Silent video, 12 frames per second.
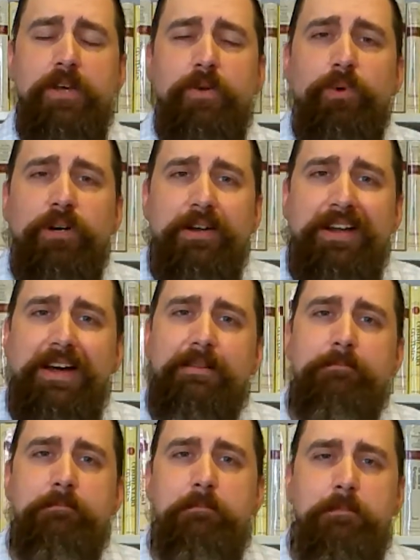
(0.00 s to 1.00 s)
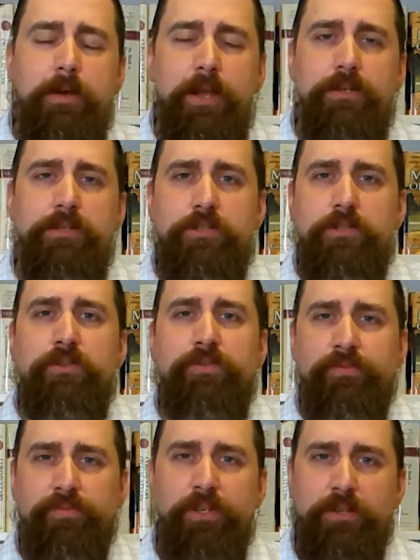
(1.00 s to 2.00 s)
We're not meant to
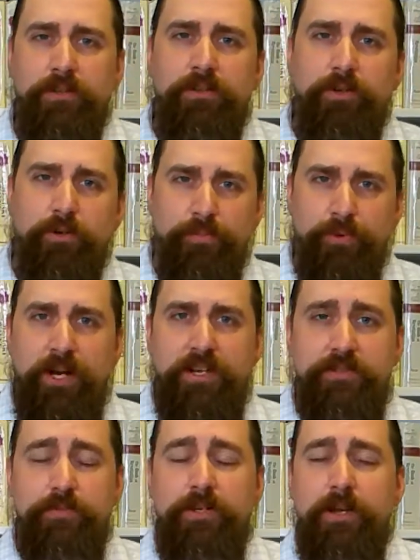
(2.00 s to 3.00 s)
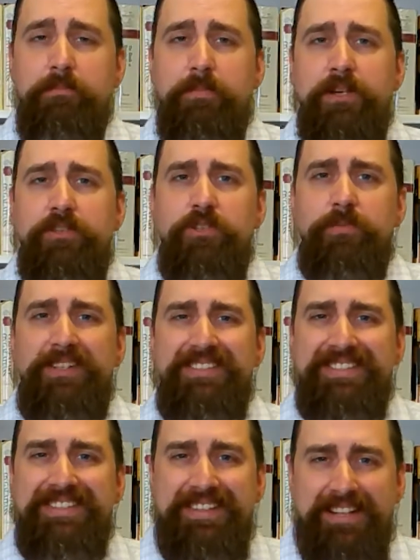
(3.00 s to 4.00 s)
feel oppressed. We're not meant to be
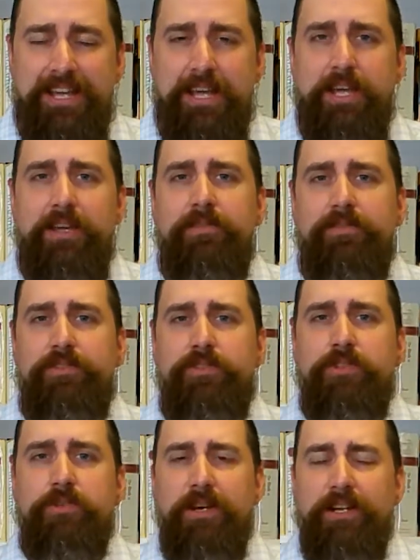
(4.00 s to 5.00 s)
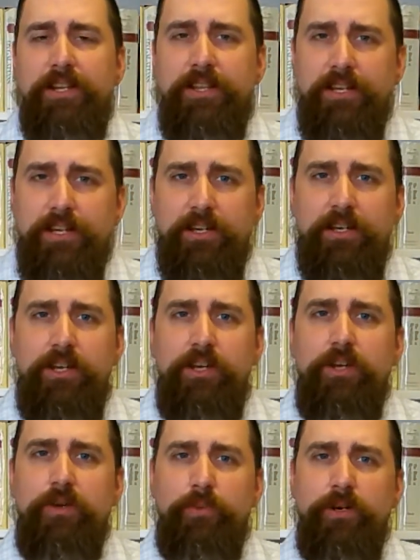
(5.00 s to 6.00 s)
slaves to anything.
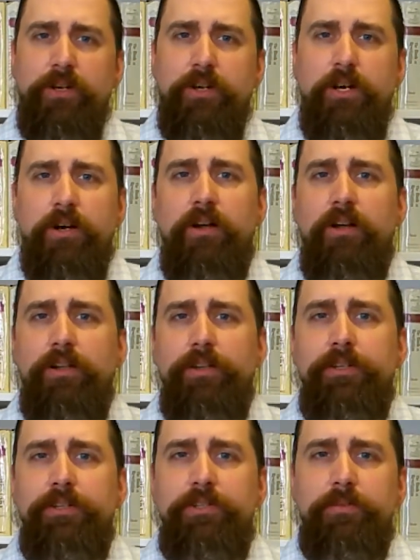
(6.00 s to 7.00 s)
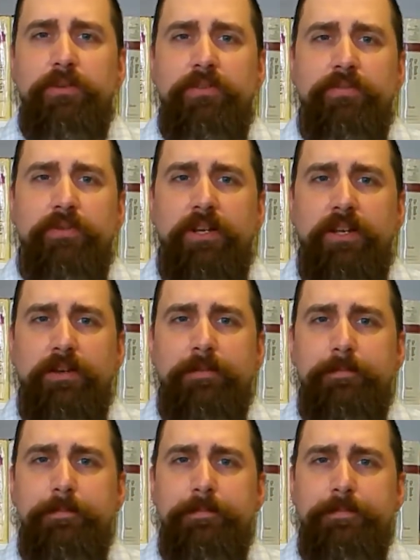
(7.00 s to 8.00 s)
We are called to be free.
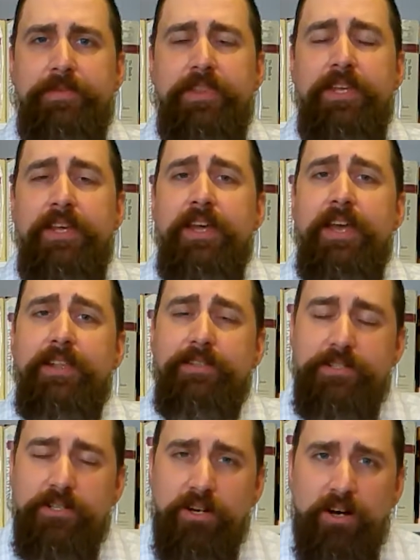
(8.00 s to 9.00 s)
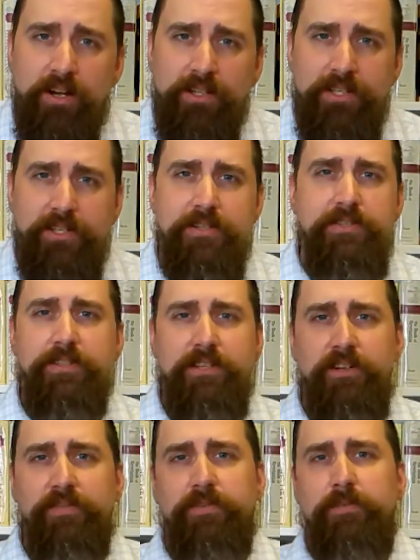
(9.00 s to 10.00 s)
And this calling is a
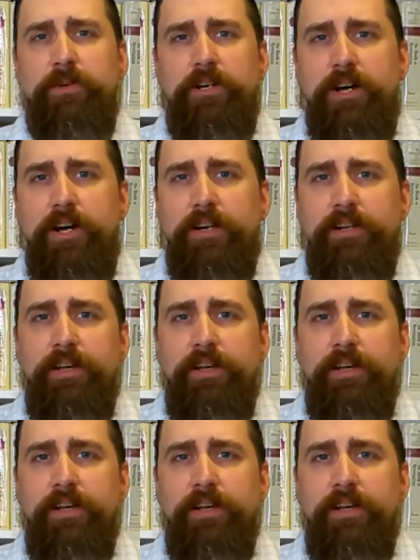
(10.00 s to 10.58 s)
gift from God.